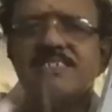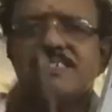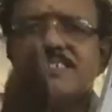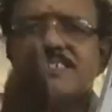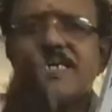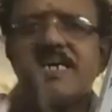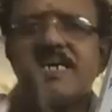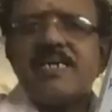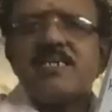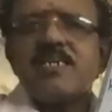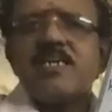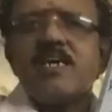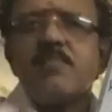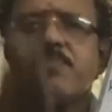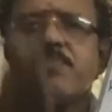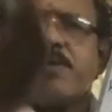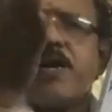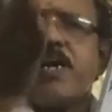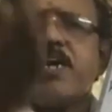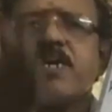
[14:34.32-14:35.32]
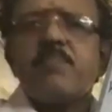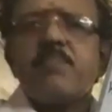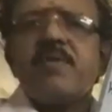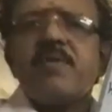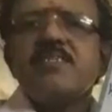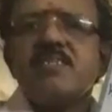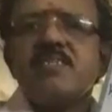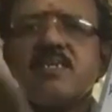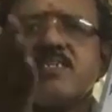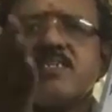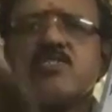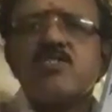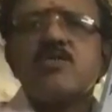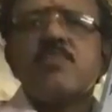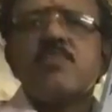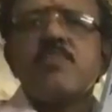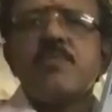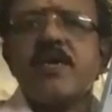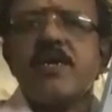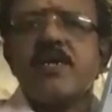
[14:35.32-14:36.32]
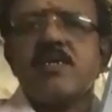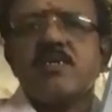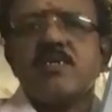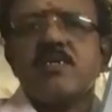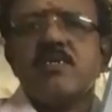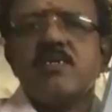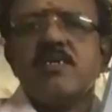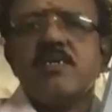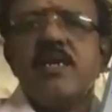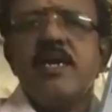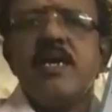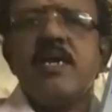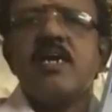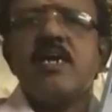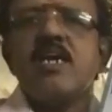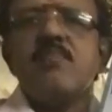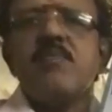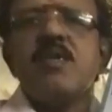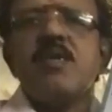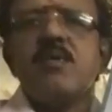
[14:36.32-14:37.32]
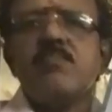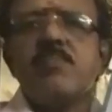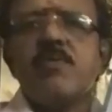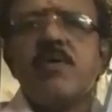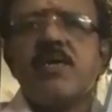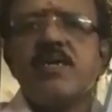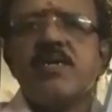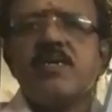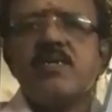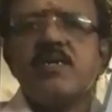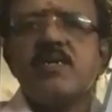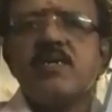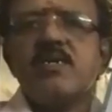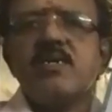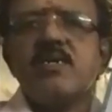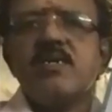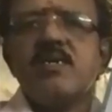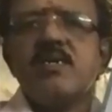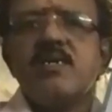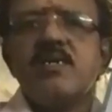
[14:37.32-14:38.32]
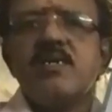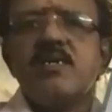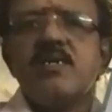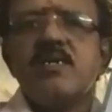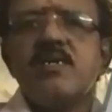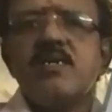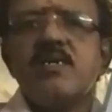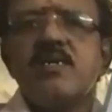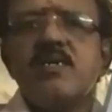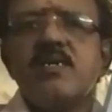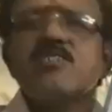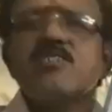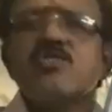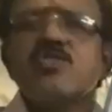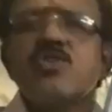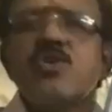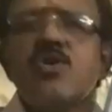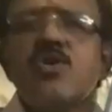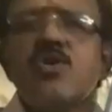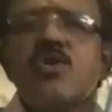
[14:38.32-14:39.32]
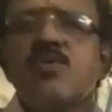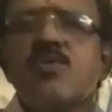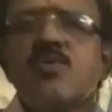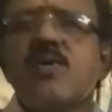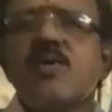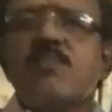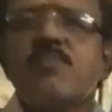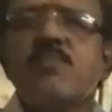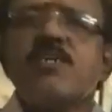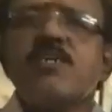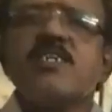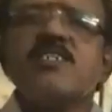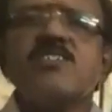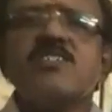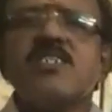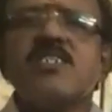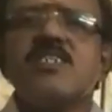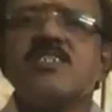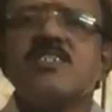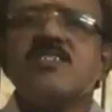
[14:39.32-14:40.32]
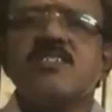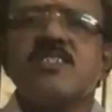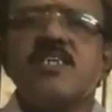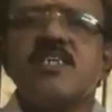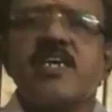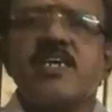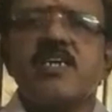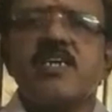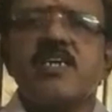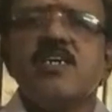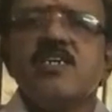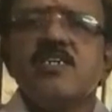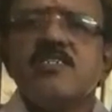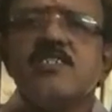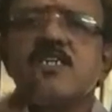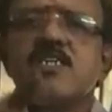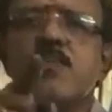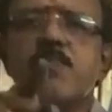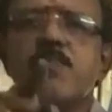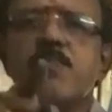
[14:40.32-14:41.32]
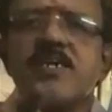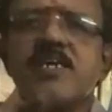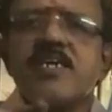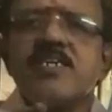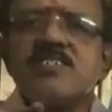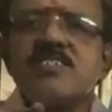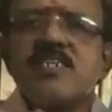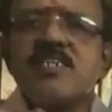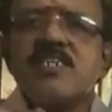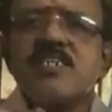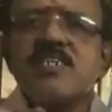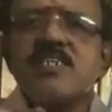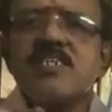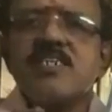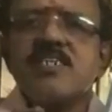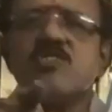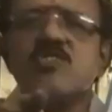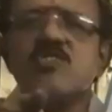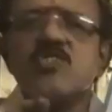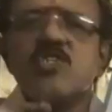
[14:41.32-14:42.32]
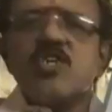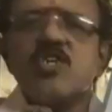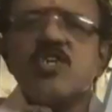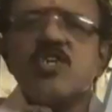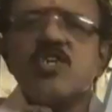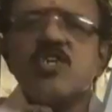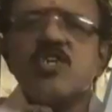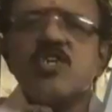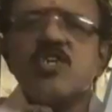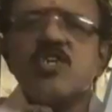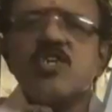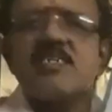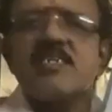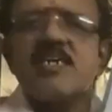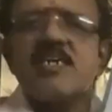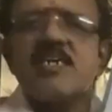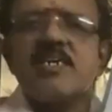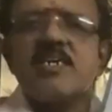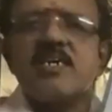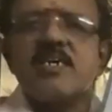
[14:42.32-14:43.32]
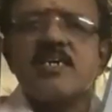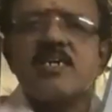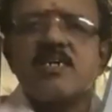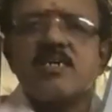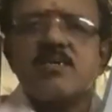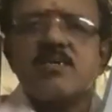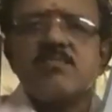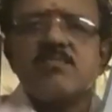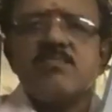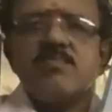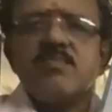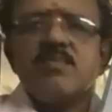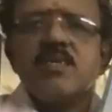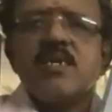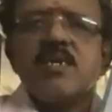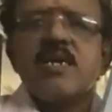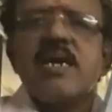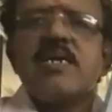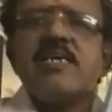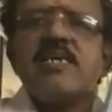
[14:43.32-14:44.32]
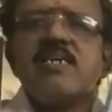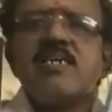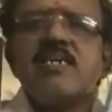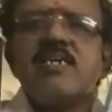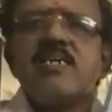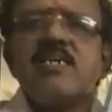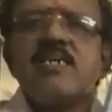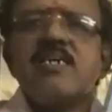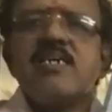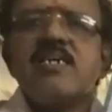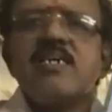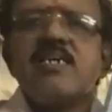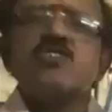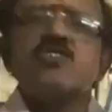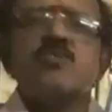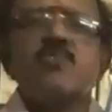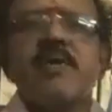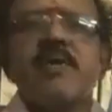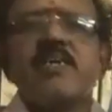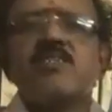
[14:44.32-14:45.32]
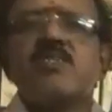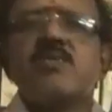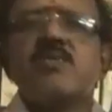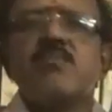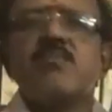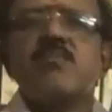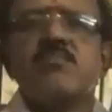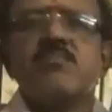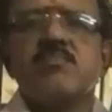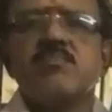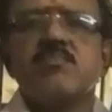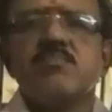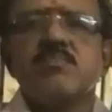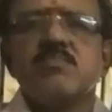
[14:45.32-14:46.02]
Center point means the rest point, equilibrium point. There is no potential energy there. So potential energy is 0 at the center. Kinetic energy is maximum.